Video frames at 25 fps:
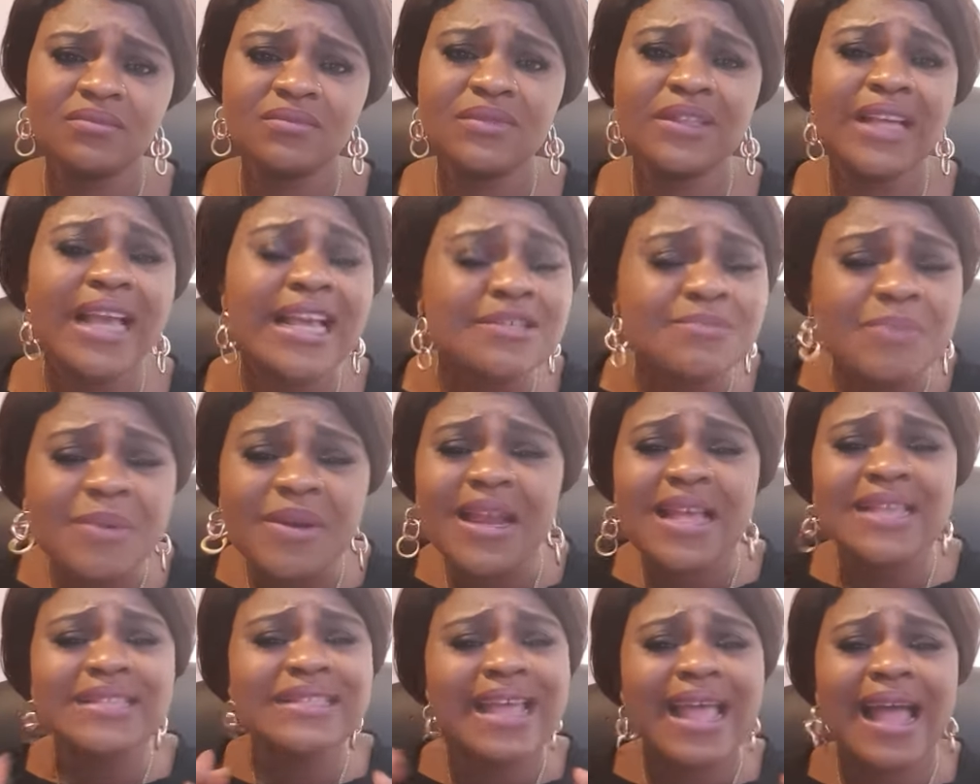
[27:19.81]
The
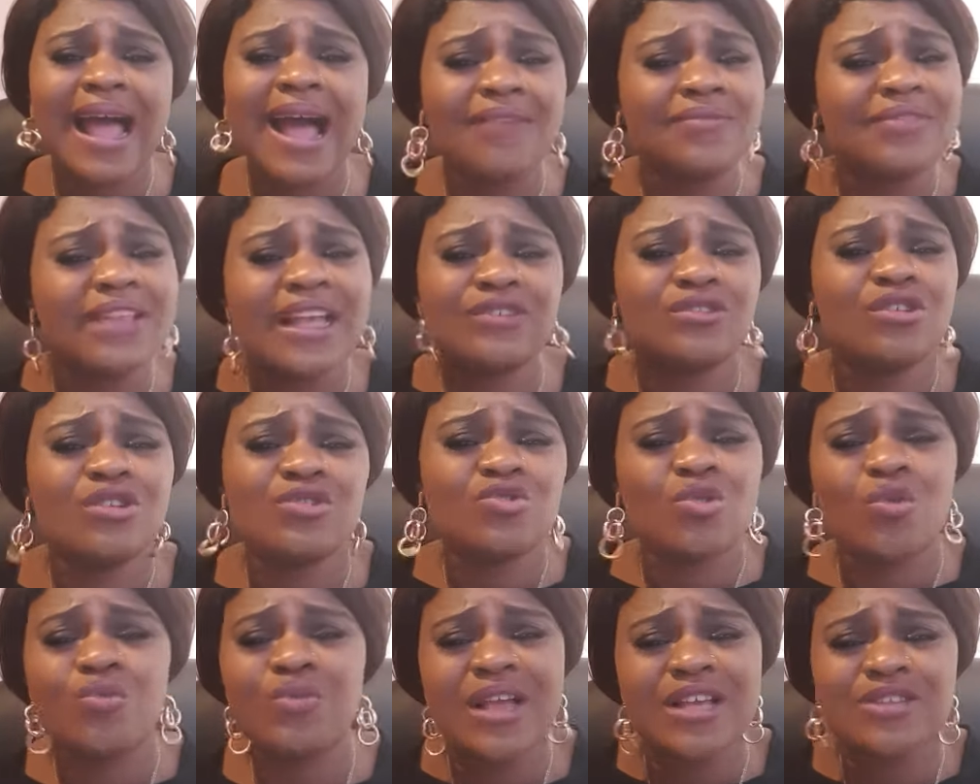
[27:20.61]
experience they have now just
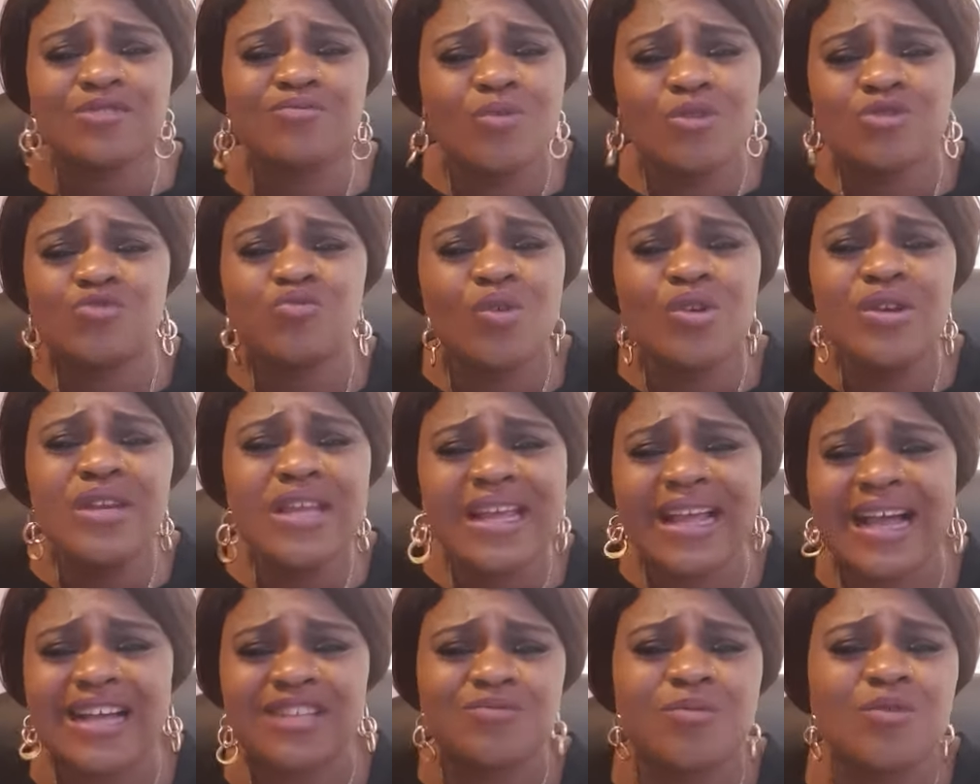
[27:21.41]
to wear small
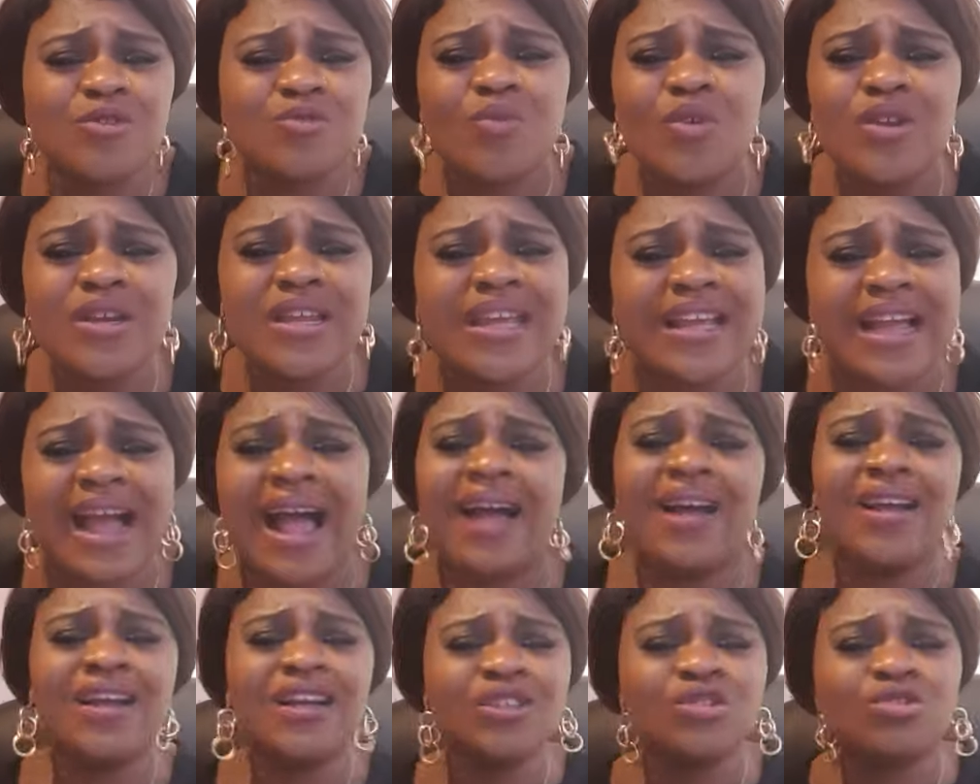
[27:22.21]
knicker,
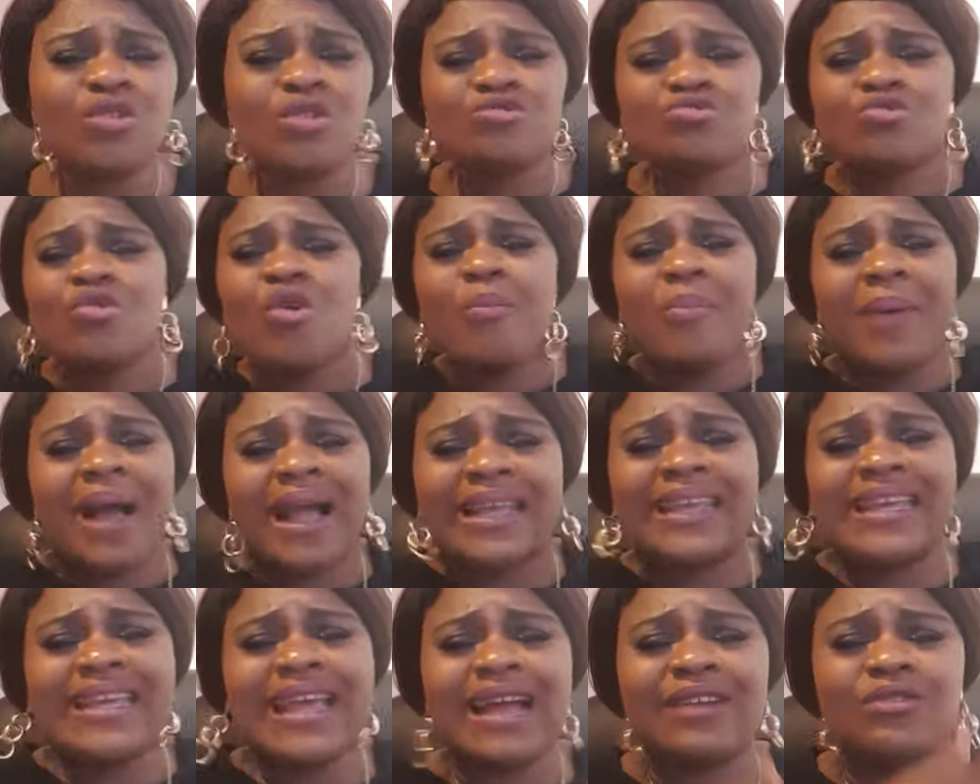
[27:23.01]
just go
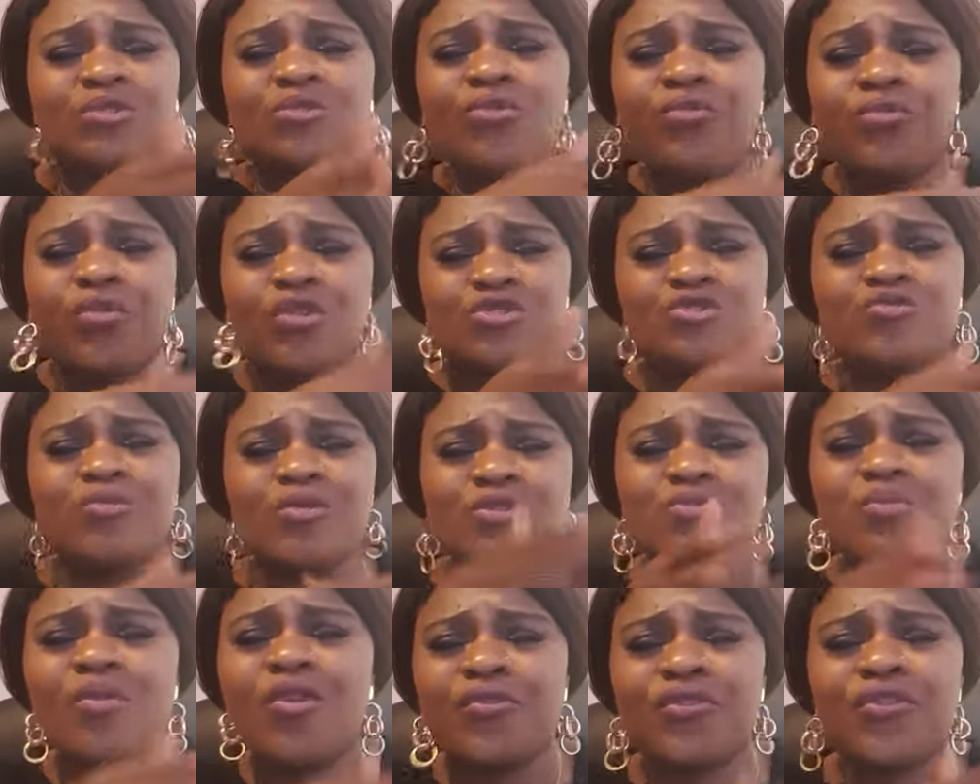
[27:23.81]
back here and look for
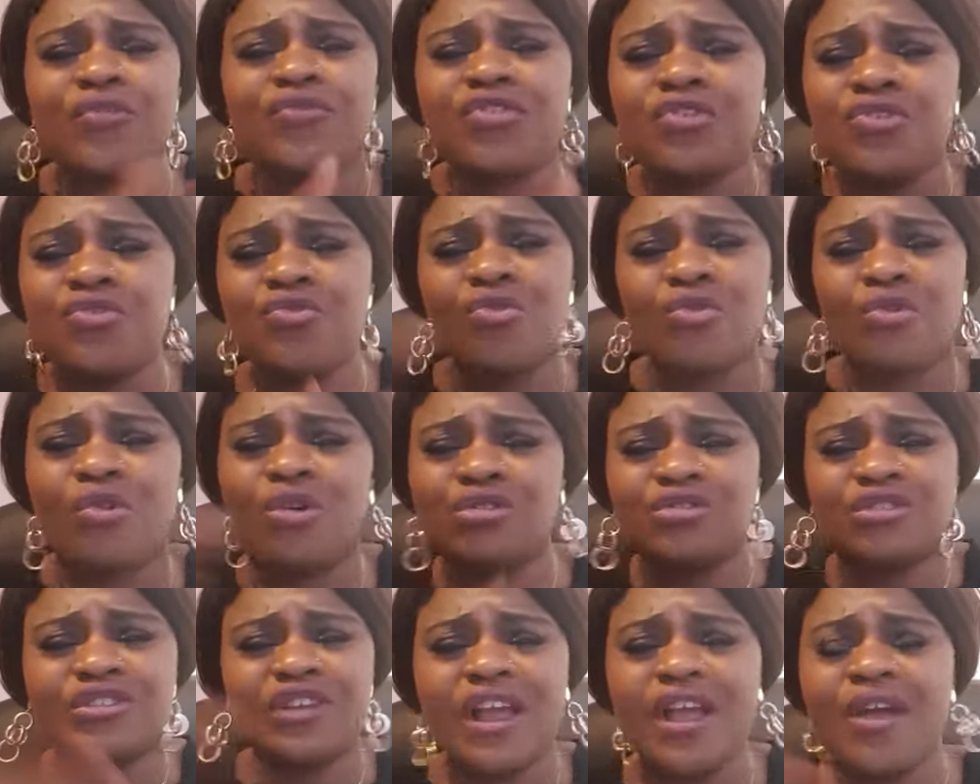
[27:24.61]
small 50 euro,
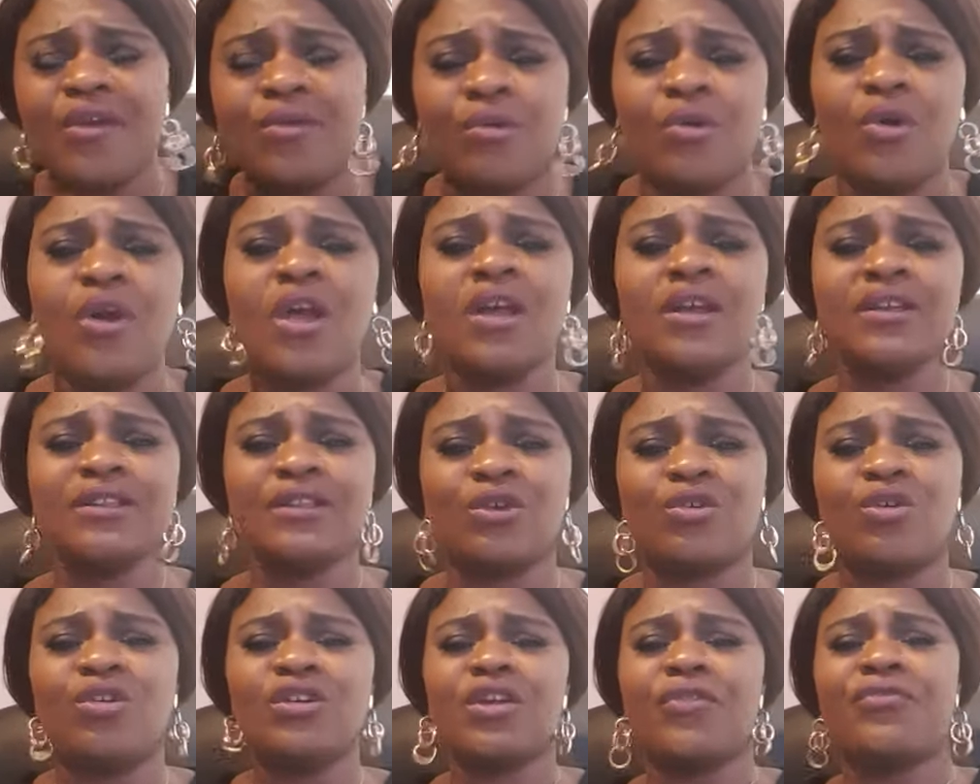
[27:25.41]
100 euro. They
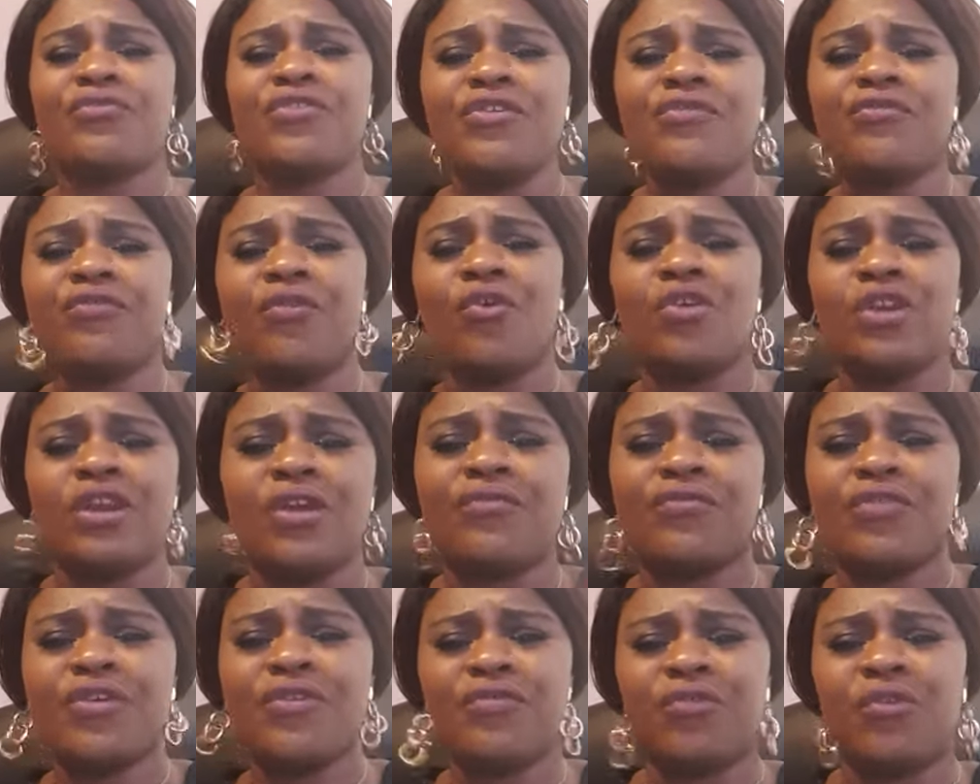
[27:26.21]
call the
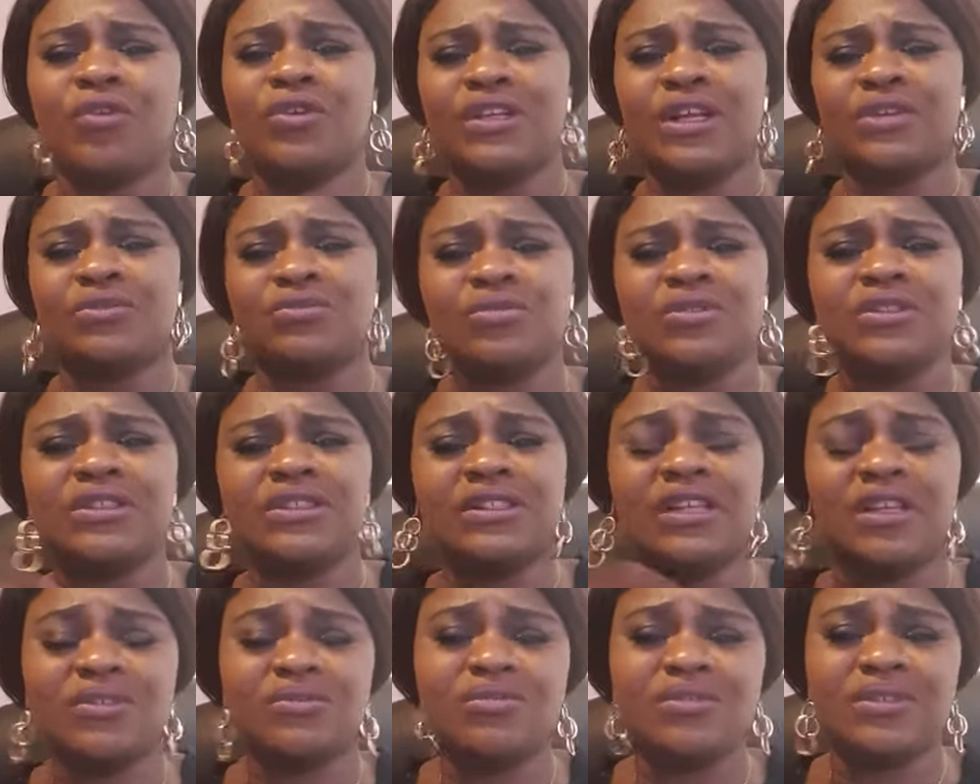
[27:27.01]
FIFO,
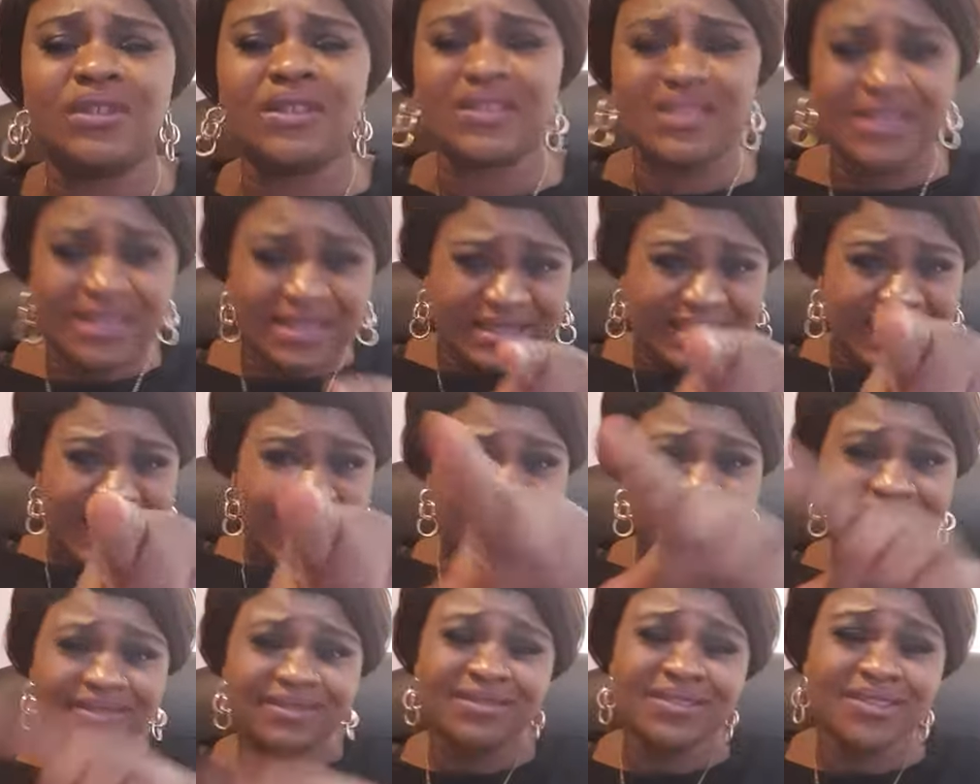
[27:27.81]
they do this, sister.
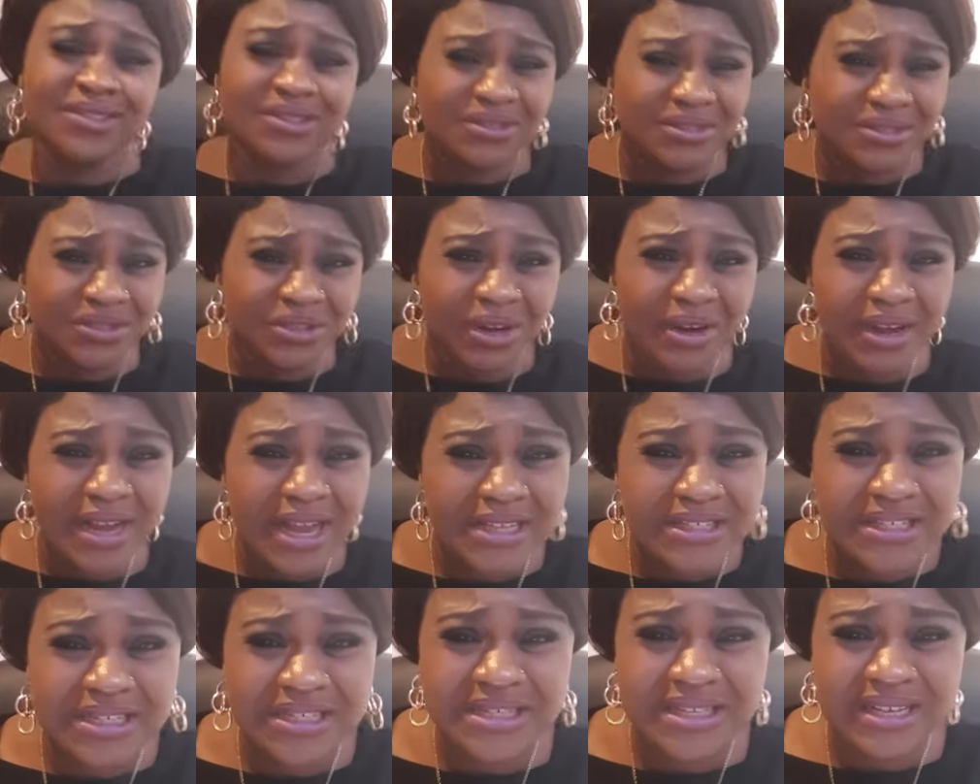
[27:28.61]
Your
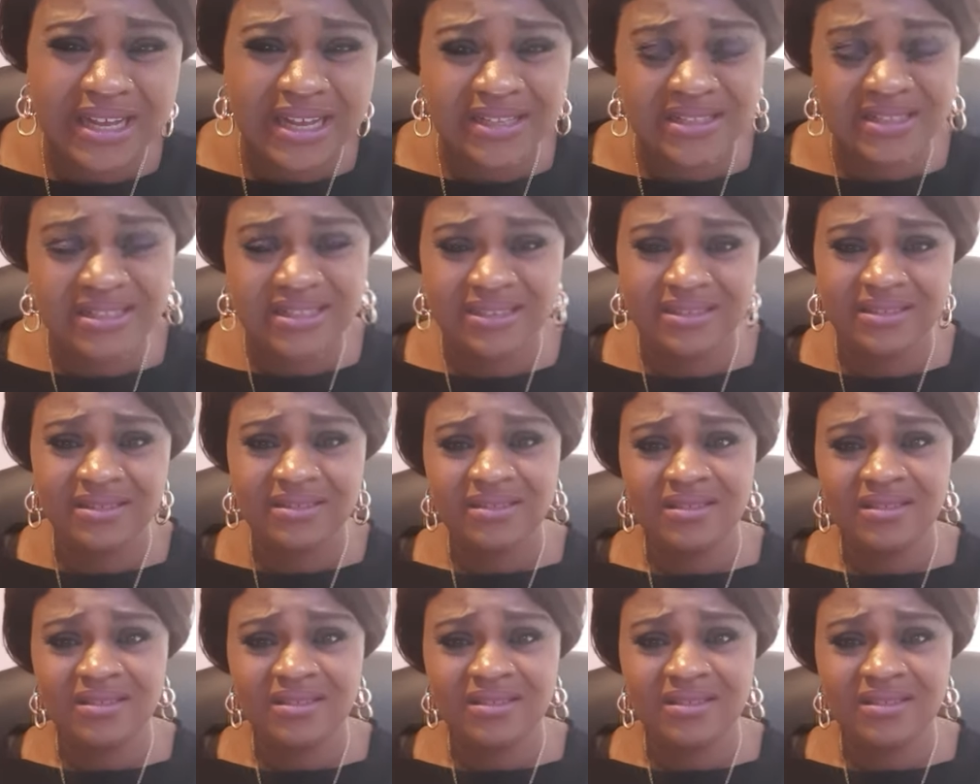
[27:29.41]
age is counting.